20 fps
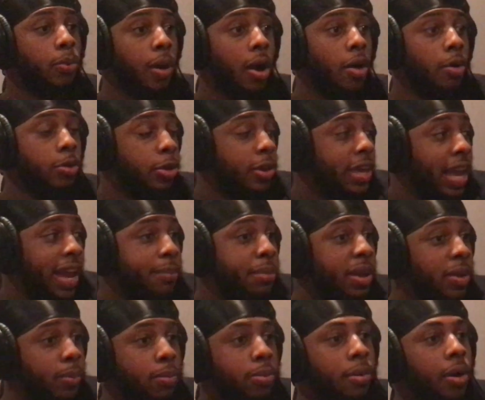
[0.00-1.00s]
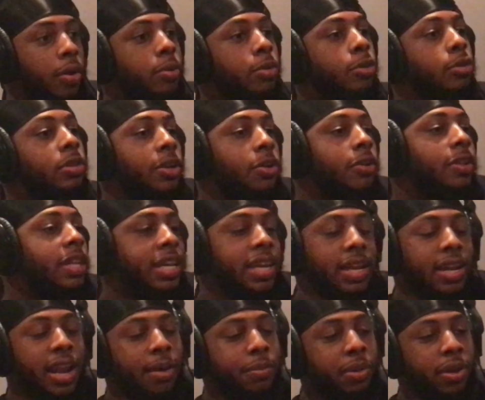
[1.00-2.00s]
wrong, you can't be, bro. You literally
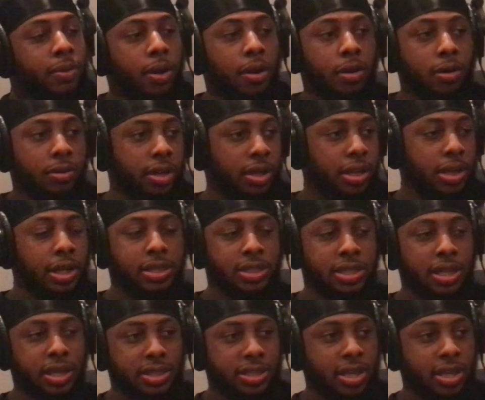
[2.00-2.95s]
cannot be wrong in this damn